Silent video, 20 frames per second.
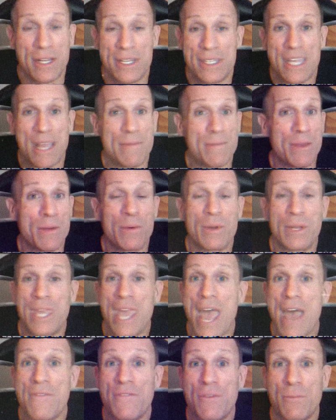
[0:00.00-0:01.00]
Same thing with
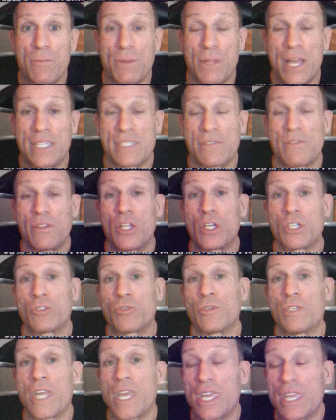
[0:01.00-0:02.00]
calf implants. If it looks
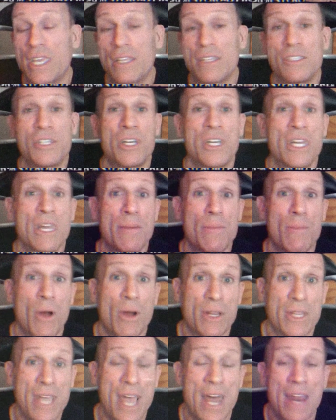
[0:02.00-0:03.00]
ridiculous, you're going to get
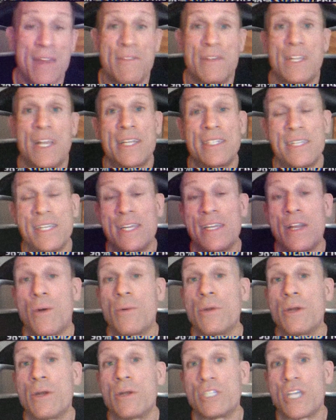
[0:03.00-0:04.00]
marked down. If it doesn't, no
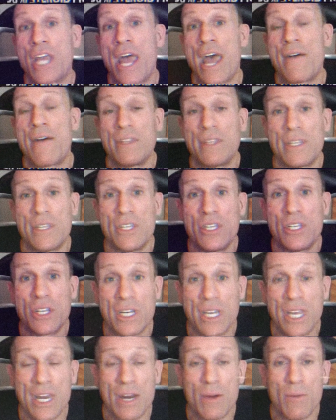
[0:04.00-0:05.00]
one knows you have it, then you're going
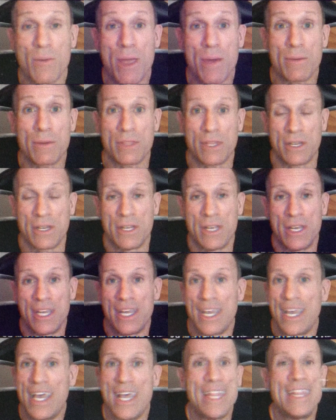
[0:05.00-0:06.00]
to get away with it.
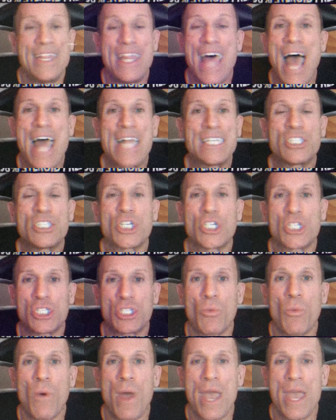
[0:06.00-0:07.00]
That's just
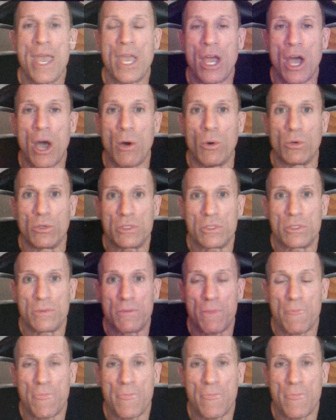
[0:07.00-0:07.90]
the way it goes.